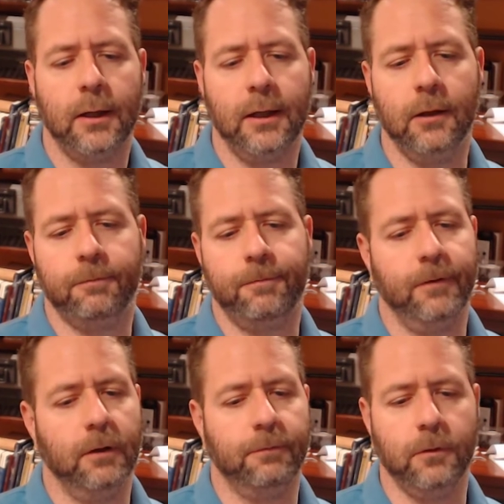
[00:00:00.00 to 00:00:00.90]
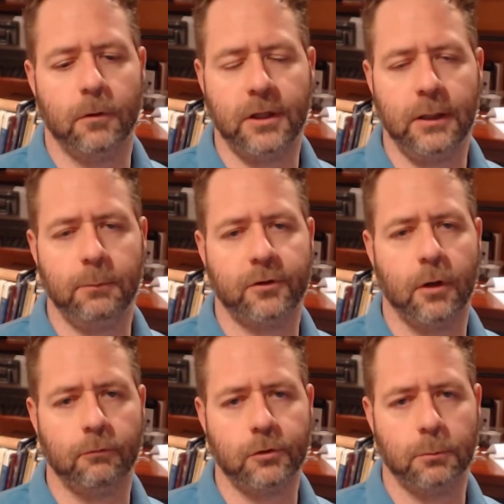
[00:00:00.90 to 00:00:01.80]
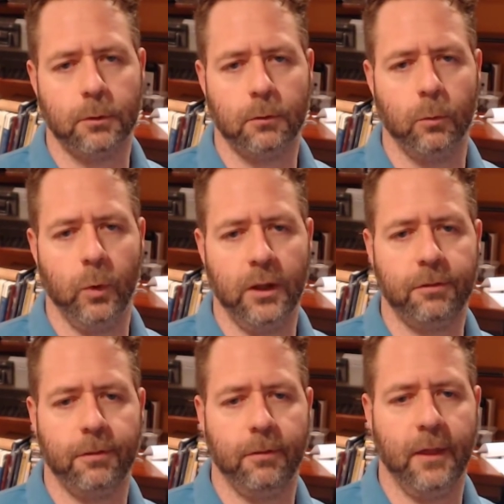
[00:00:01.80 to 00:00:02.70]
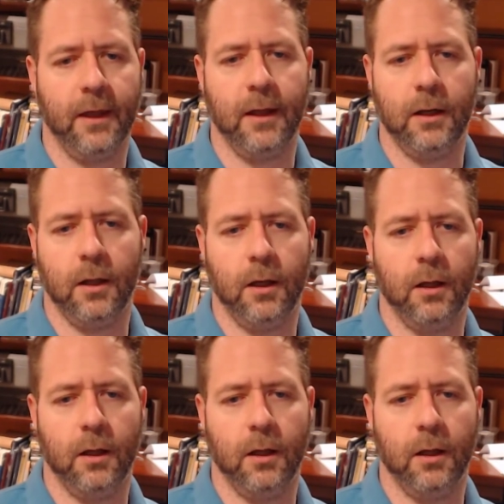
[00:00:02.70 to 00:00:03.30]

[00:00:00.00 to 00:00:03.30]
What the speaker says: If your team is comfortable with that